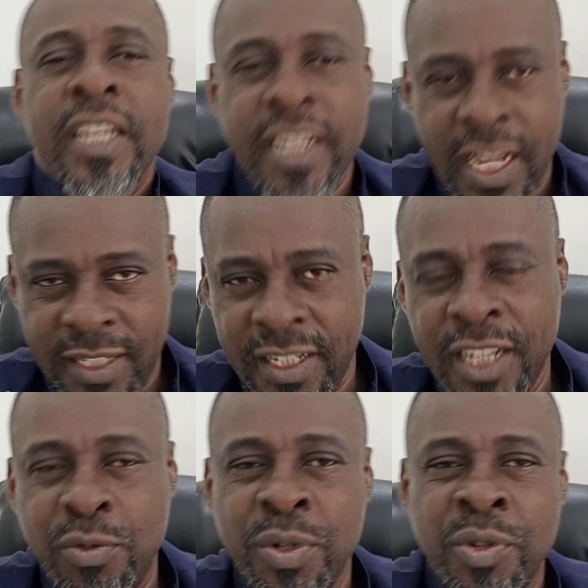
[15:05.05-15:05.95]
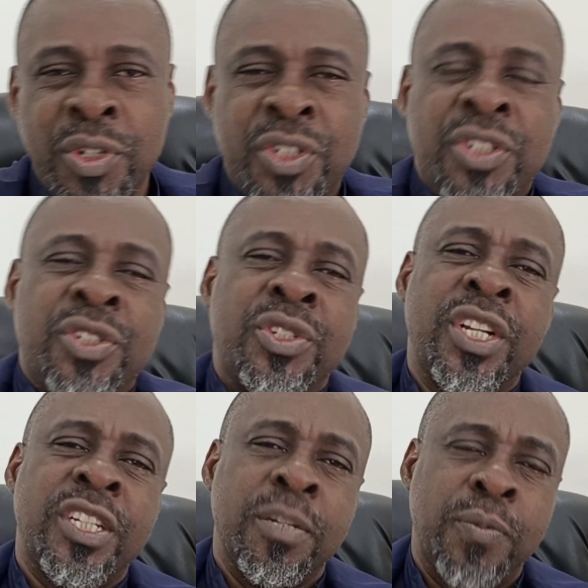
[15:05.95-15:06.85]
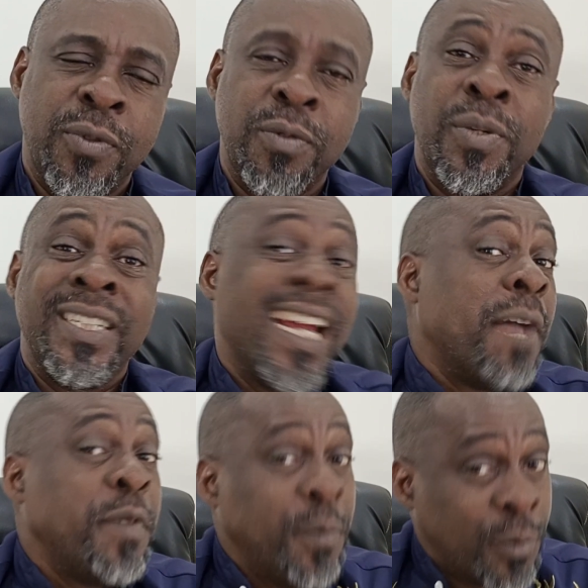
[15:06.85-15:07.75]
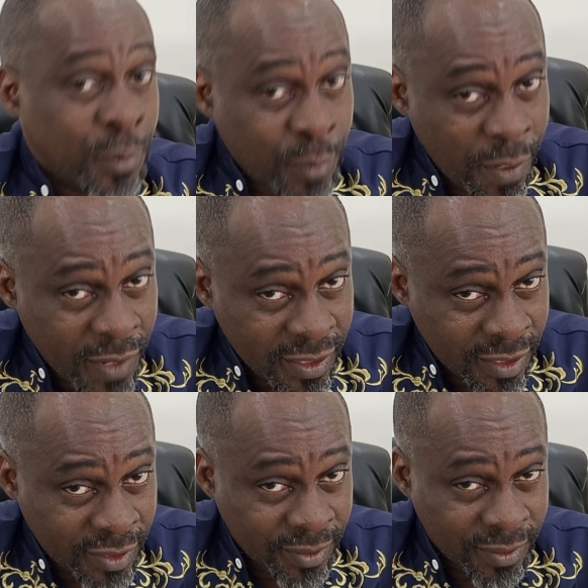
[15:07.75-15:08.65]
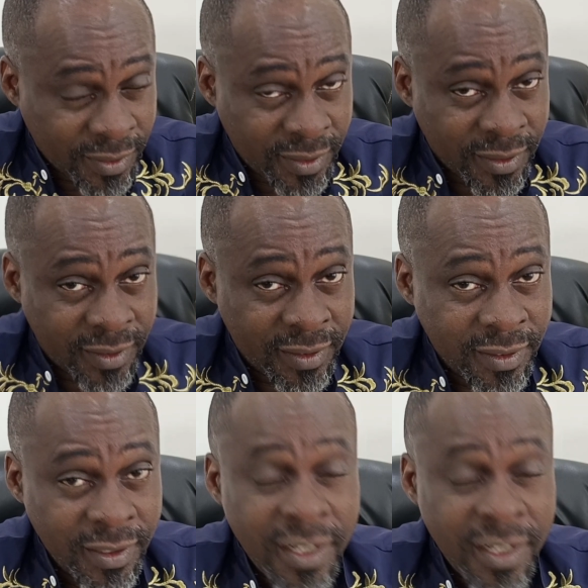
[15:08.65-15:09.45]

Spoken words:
Yes, it will restrict the pool, but there are people who have access to this.